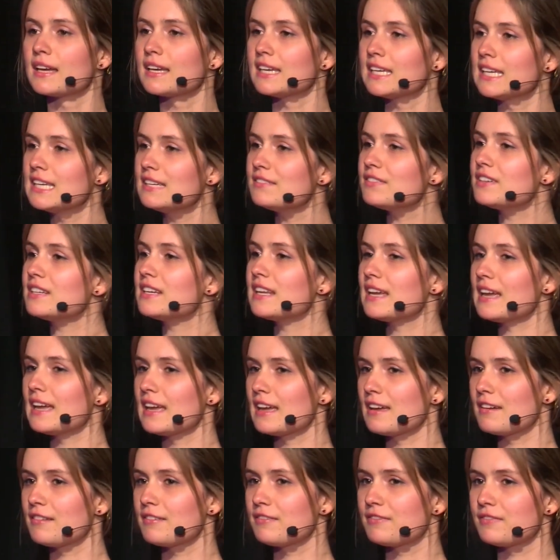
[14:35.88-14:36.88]
Even
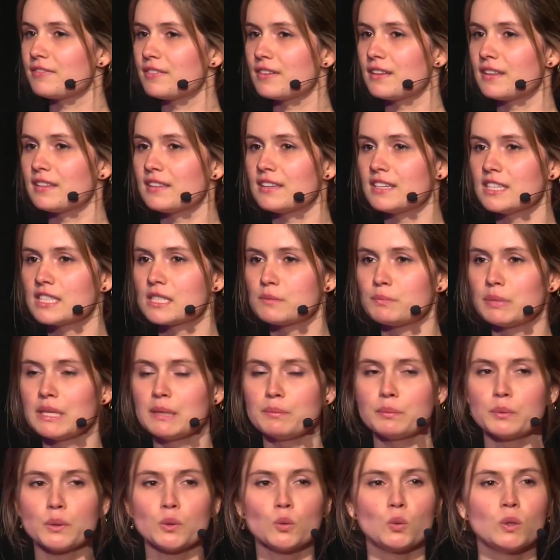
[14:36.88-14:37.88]
if these
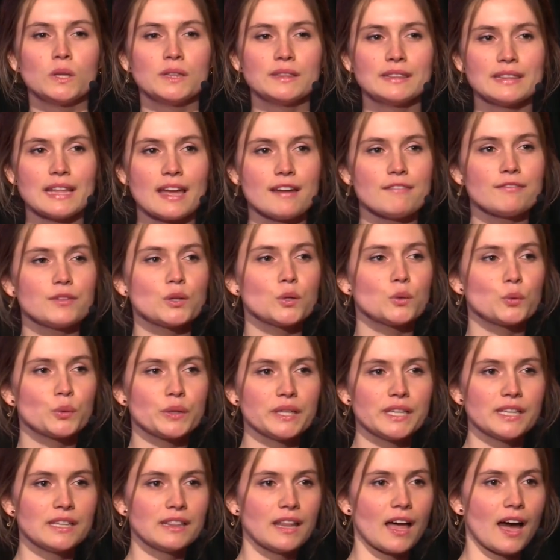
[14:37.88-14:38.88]
people will never
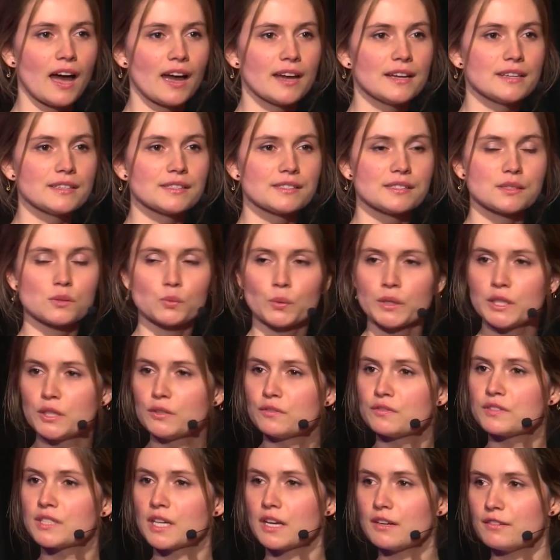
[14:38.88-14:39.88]
realize what
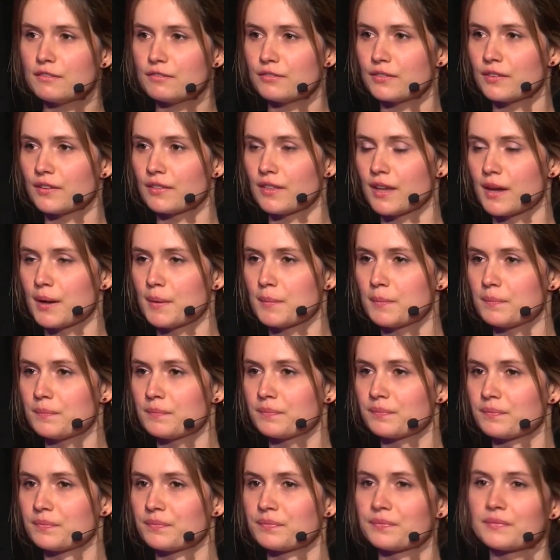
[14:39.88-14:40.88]
you've done for them,
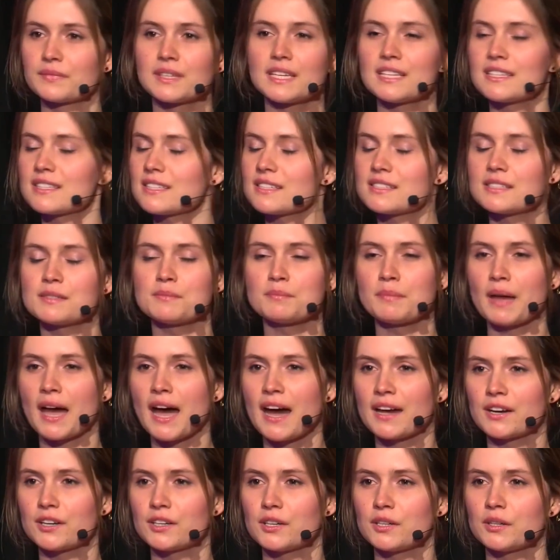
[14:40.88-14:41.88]
it doesn't
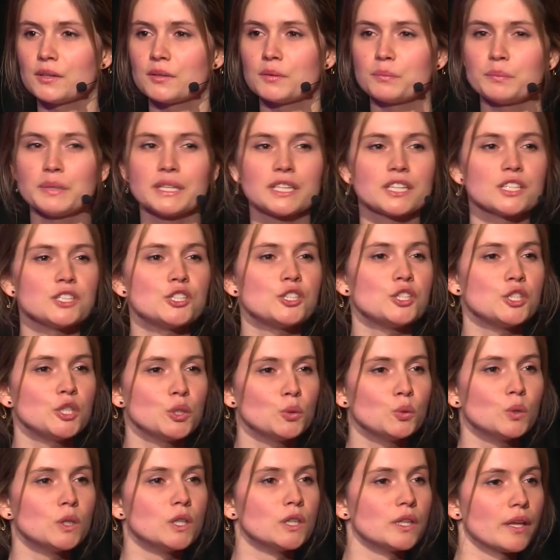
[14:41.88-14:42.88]
matter because you
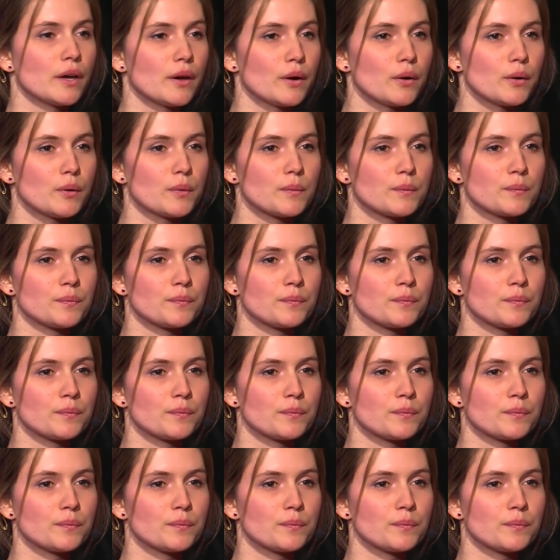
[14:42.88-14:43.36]
will know.